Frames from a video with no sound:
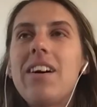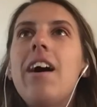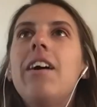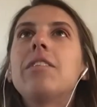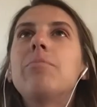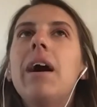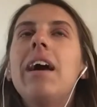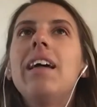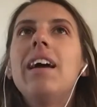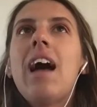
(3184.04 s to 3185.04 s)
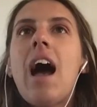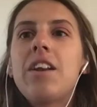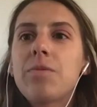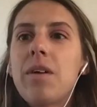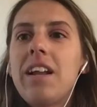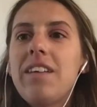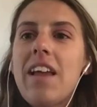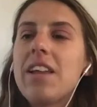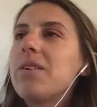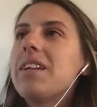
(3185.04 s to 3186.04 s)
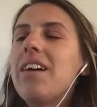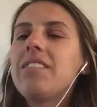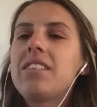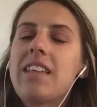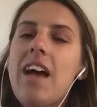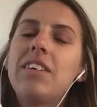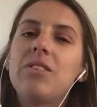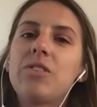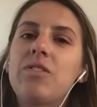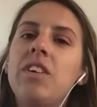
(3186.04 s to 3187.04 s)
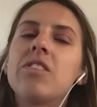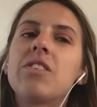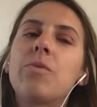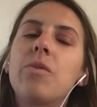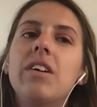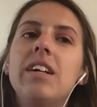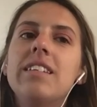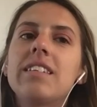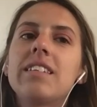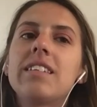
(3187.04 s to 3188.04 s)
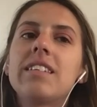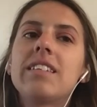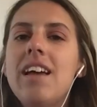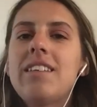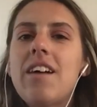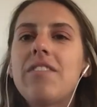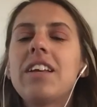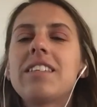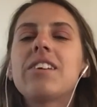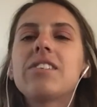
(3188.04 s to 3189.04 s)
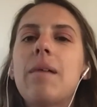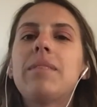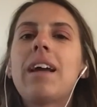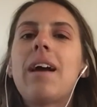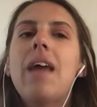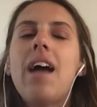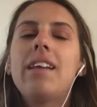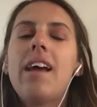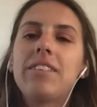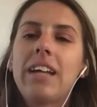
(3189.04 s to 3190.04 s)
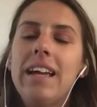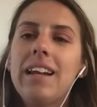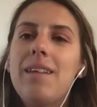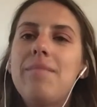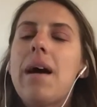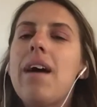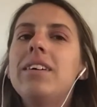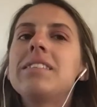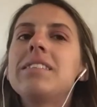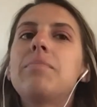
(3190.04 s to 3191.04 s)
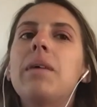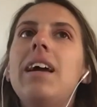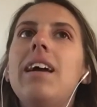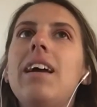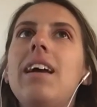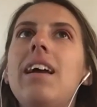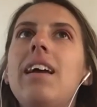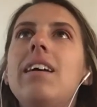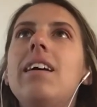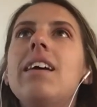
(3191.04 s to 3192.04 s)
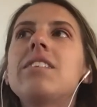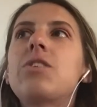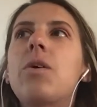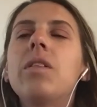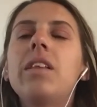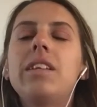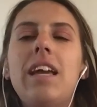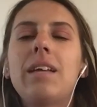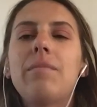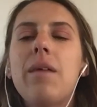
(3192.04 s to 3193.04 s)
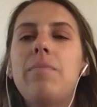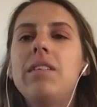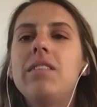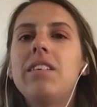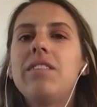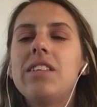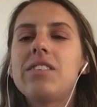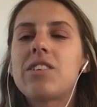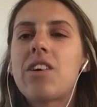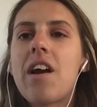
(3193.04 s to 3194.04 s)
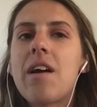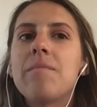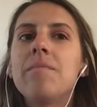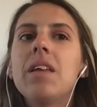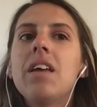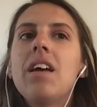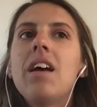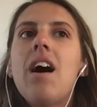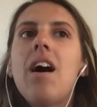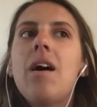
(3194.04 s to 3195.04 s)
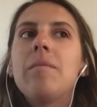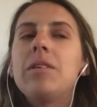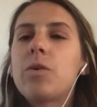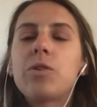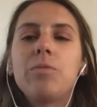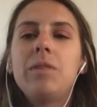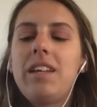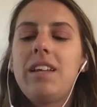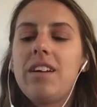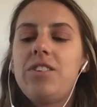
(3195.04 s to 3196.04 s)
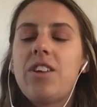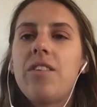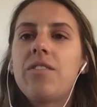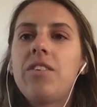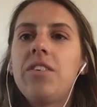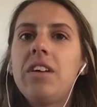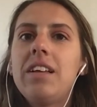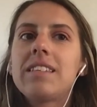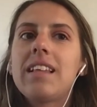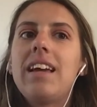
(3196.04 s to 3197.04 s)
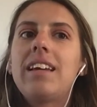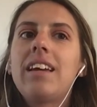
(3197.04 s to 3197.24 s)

health. But I just wanted to, if anyone else is having those fears and worries, like definitely it's still something I navigate and I balance, but it has totally taken my opinion of Instagram and social media in general is like,